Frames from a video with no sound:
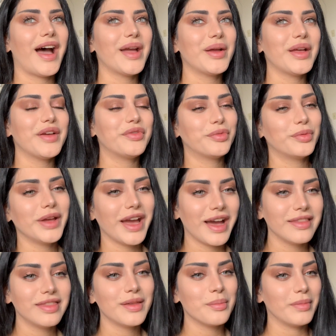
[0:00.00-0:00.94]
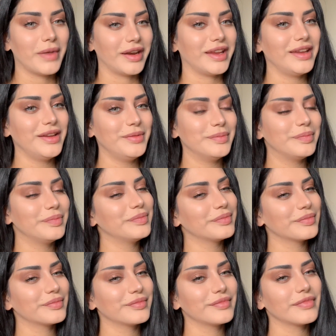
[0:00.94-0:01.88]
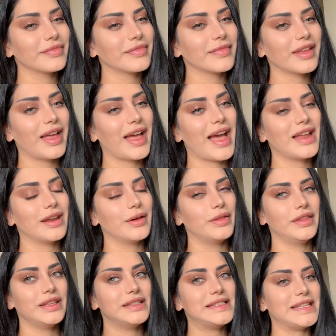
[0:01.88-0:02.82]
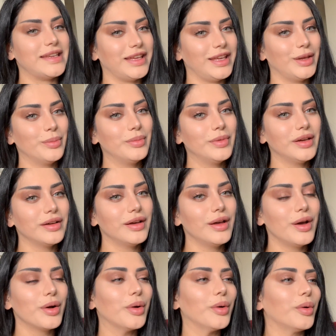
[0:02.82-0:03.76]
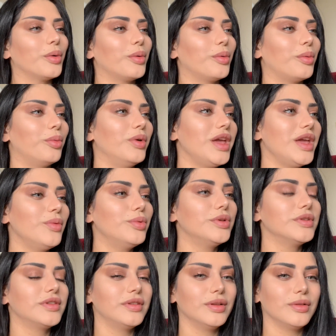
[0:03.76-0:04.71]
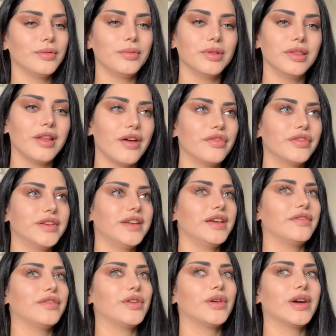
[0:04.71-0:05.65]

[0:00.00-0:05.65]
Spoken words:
if we had the money and the team, we would love to give you